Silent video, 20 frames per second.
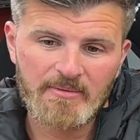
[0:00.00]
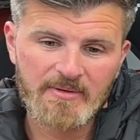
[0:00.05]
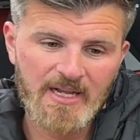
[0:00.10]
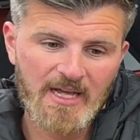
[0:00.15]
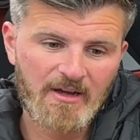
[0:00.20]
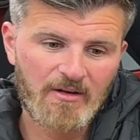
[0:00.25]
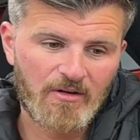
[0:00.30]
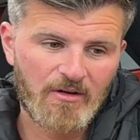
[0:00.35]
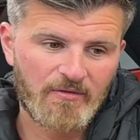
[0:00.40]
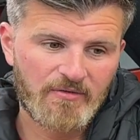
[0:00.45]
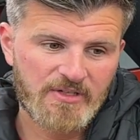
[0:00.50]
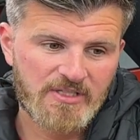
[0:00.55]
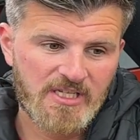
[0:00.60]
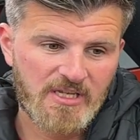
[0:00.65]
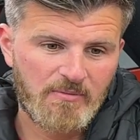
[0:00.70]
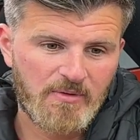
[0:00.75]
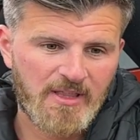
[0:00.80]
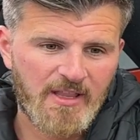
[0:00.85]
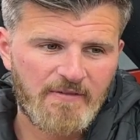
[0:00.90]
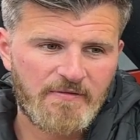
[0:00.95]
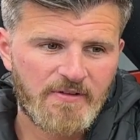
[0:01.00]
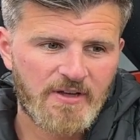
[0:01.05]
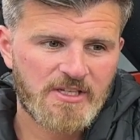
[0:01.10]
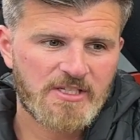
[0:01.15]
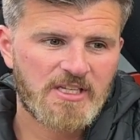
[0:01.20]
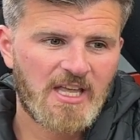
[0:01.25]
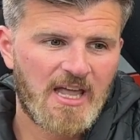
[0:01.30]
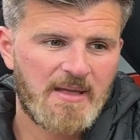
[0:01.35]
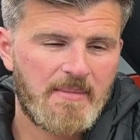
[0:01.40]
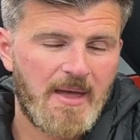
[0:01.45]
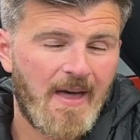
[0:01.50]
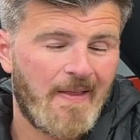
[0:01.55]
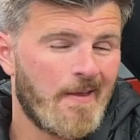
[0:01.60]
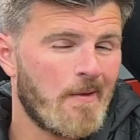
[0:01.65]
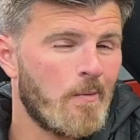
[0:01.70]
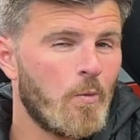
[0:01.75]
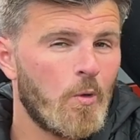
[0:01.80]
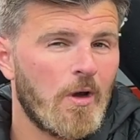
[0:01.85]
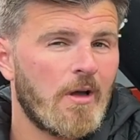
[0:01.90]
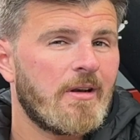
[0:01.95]
Now, obviously, when they first came out, they
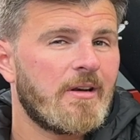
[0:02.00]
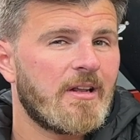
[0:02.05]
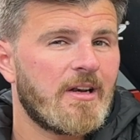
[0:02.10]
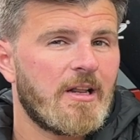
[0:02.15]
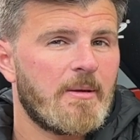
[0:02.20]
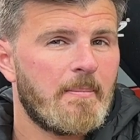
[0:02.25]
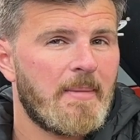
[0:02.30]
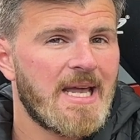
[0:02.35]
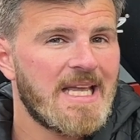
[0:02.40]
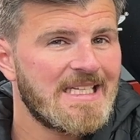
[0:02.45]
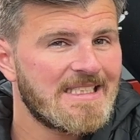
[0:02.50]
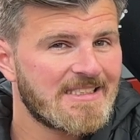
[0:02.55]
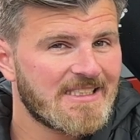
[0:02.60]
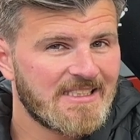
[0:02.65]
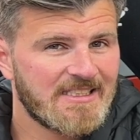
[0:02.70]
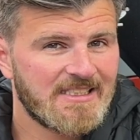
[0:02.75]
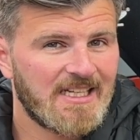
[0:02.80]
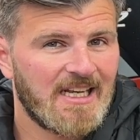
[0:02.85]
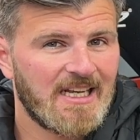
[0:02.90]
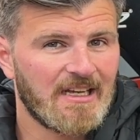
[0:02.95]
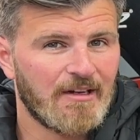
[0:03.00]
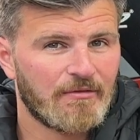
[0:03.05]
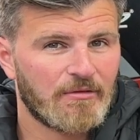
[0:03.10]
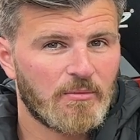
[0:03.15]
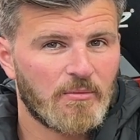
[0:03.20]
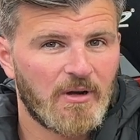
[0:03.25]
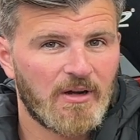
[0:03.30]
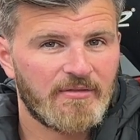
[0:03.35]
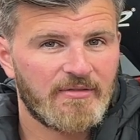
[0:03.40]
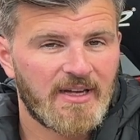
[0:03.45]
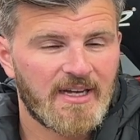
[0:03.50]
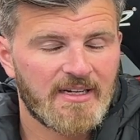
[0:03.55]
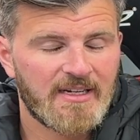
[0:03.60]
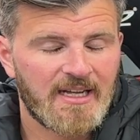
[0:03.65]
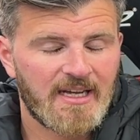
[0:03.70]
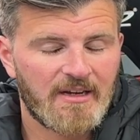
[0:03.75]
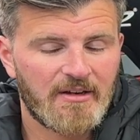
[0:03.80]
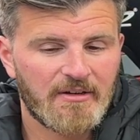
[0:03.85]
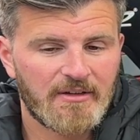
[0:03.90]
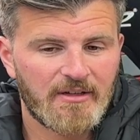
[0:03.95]
weren't an amazing seller from what I found
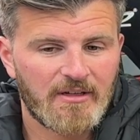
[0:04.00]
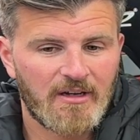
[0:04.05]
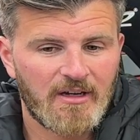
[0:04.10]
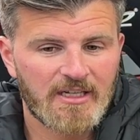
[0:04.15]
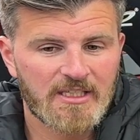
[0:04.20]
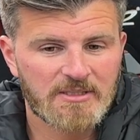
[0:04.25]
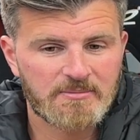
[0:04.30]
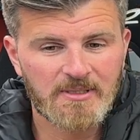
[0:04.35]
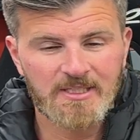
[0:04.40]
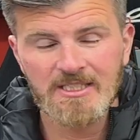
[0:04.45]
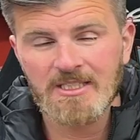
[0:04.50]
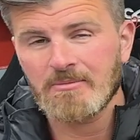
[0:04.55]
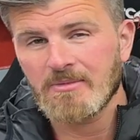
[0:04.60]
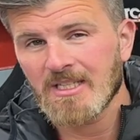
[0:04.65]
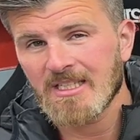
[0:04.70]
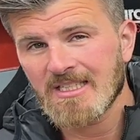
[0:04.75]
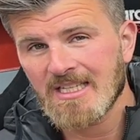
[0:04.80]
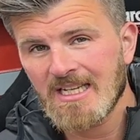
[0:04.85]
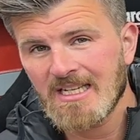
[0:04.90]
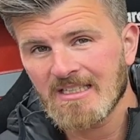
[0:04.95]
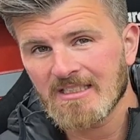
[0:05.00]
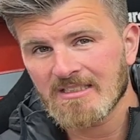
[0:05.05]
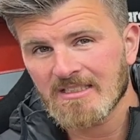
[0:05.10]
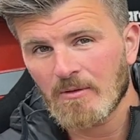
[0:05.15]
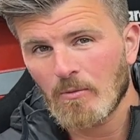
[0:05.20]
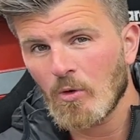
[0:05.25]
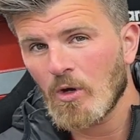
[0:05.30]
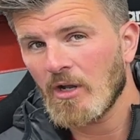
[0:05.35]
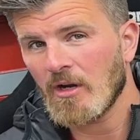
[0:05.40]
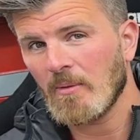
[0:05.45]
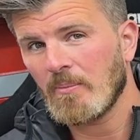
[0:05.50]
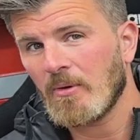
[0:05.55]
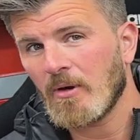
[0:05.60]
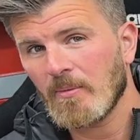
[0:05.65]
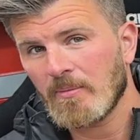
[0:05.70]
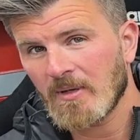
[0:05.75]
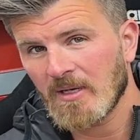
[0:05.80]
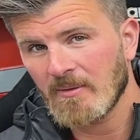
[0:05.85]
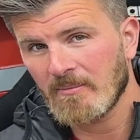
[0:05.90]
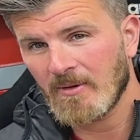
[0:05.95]
out online, especially with the dealers. They weren't a
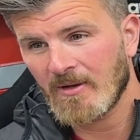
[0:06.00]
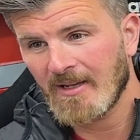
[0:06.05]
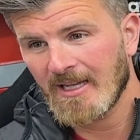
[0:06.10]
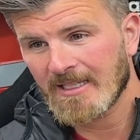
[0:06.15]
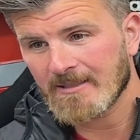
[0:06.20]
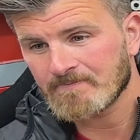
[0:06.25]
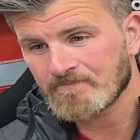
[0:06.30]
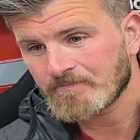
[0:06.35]
popular bike.